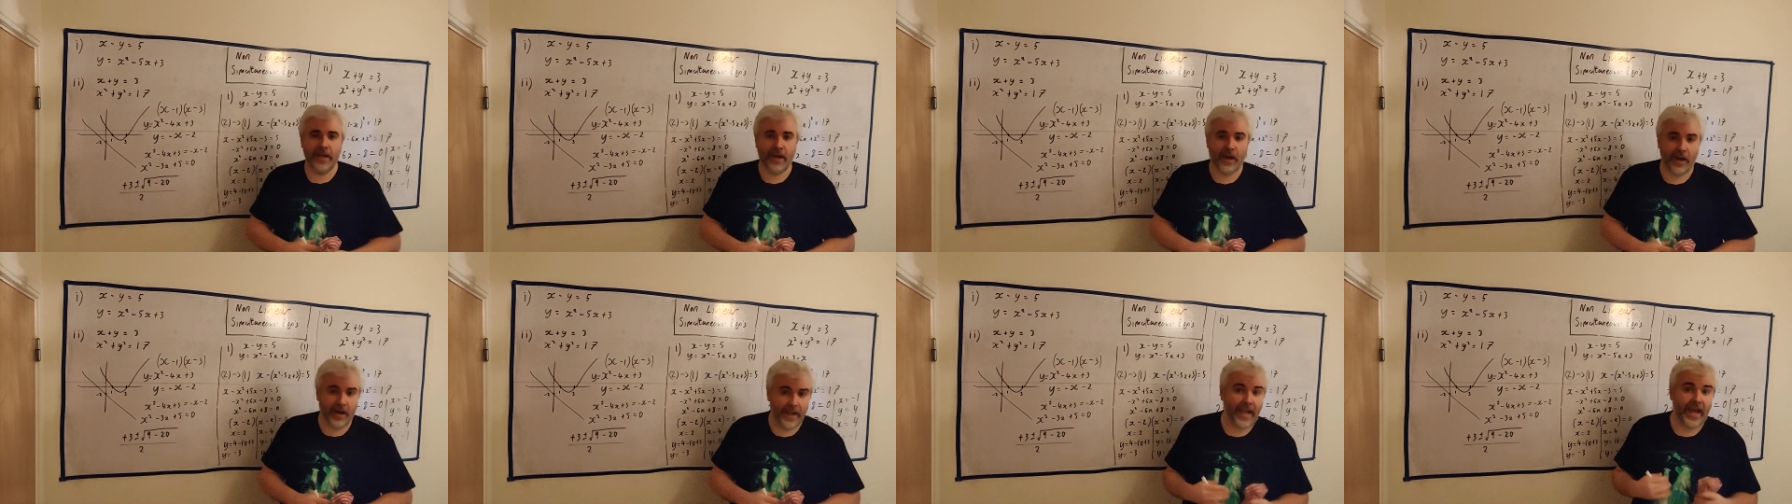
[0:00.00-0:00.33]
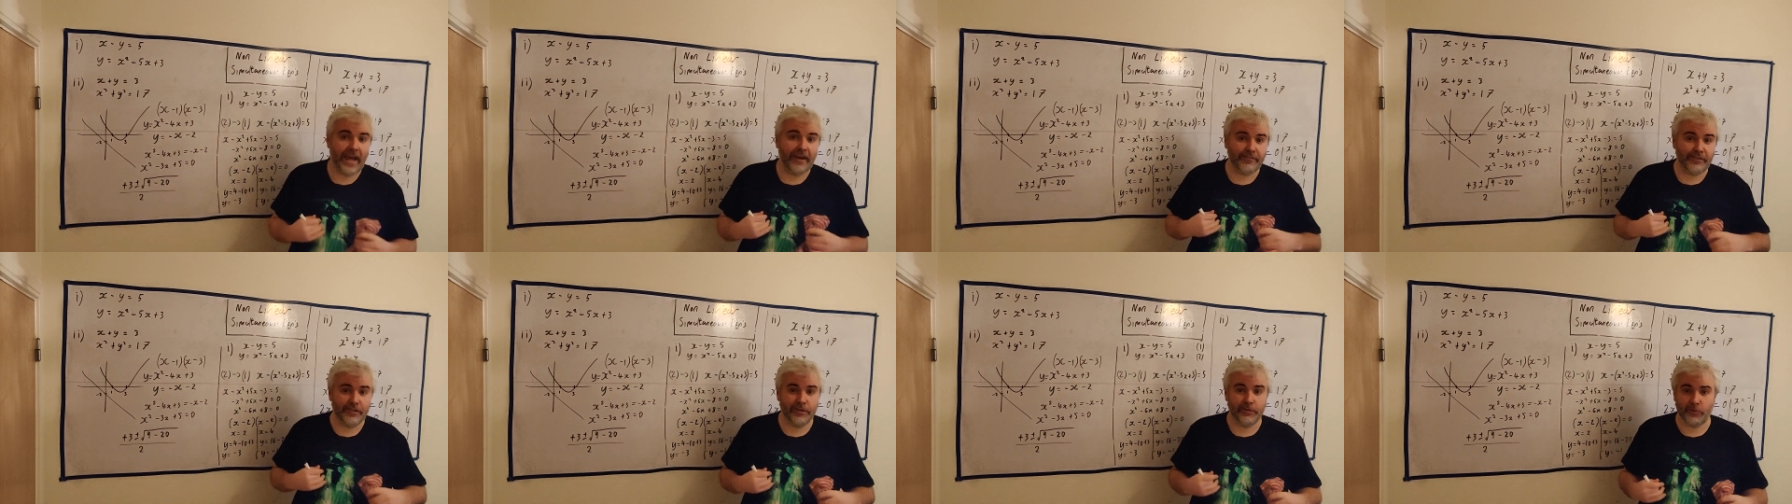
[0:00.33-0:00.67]
I
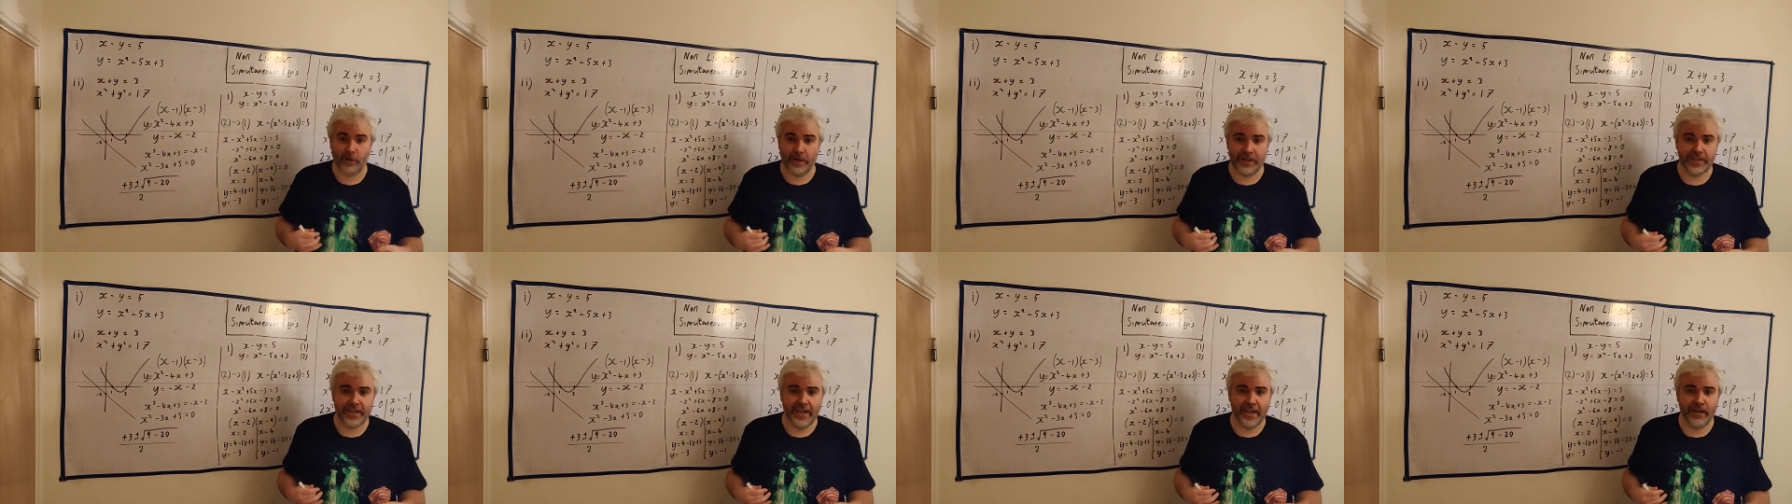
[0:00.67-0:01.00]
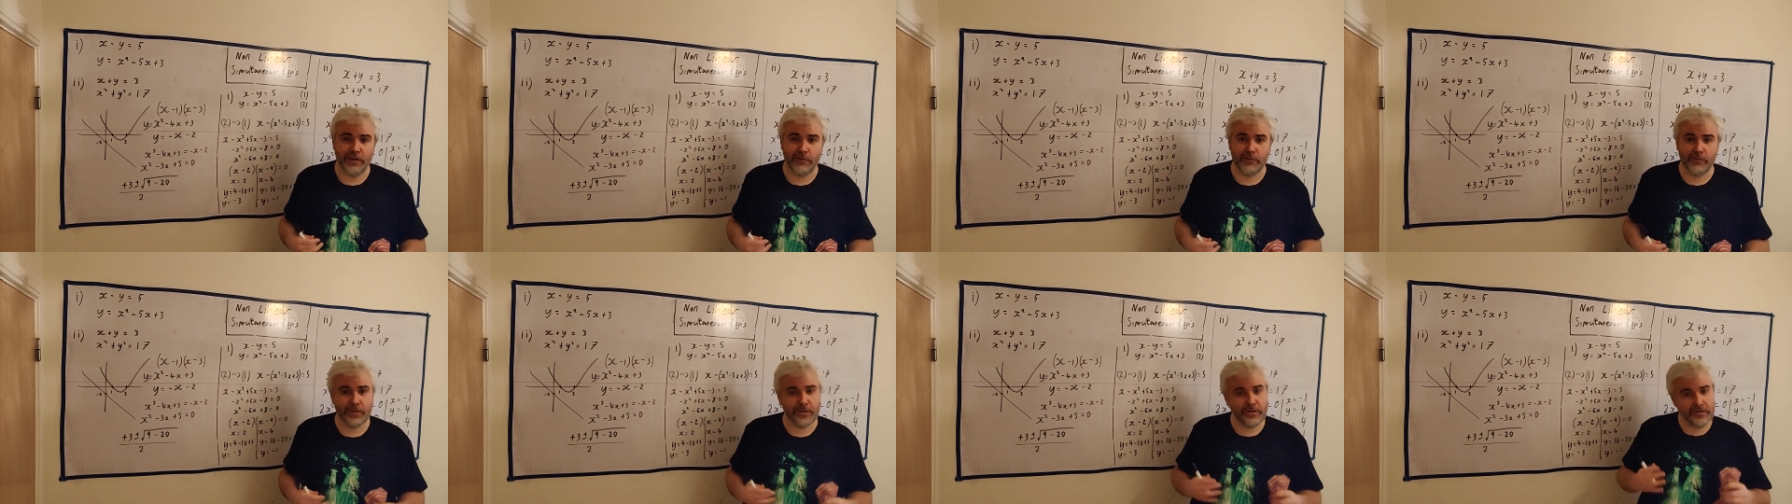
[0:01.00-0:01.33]
haven't right
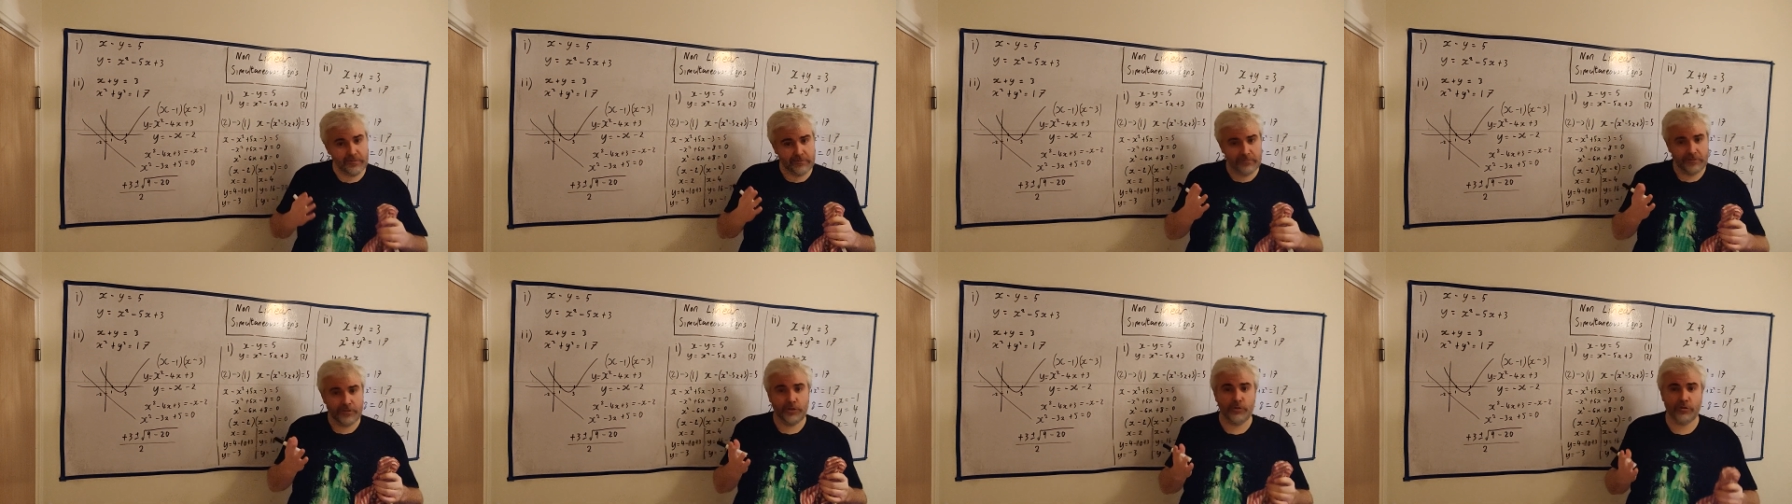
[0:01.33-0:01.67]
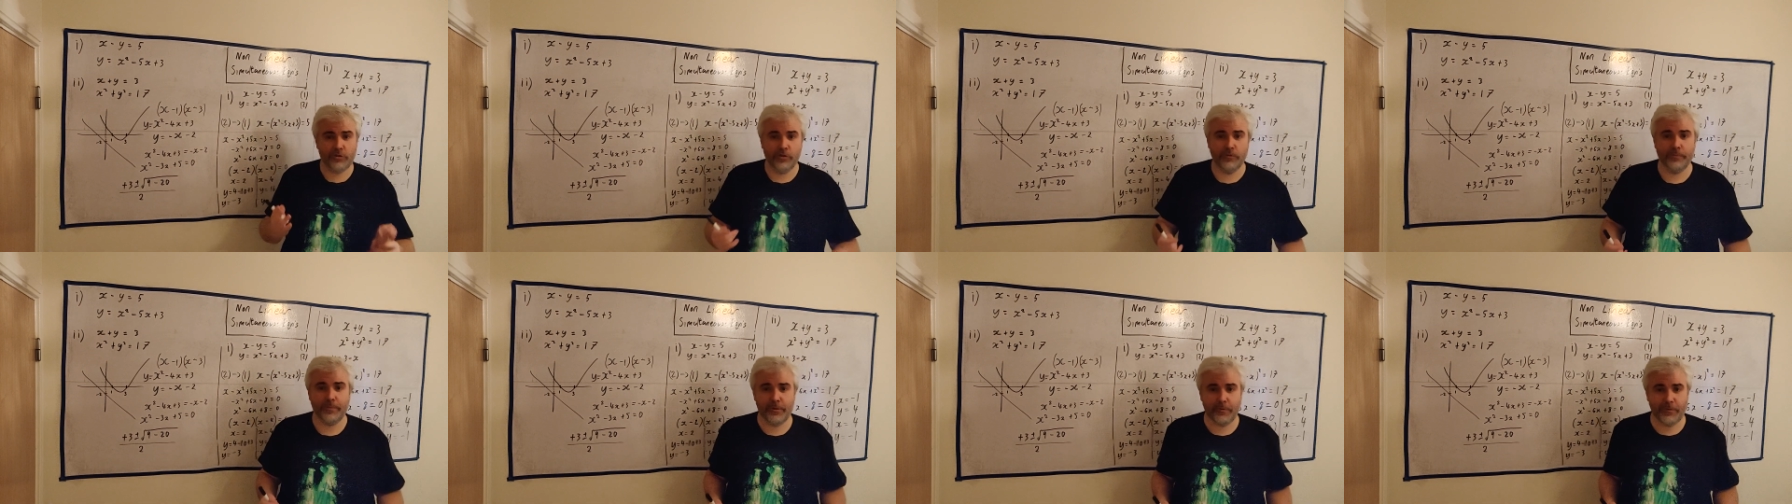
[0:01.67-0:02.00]
now, but
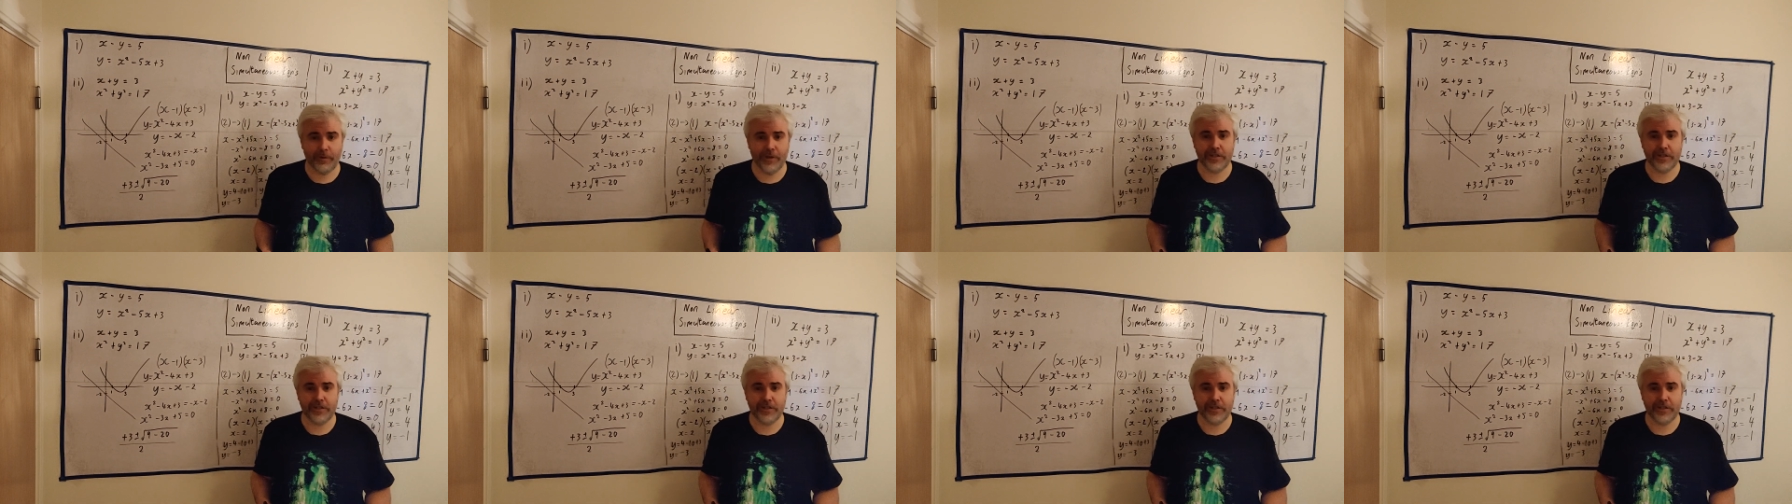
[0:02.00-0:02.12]
you could be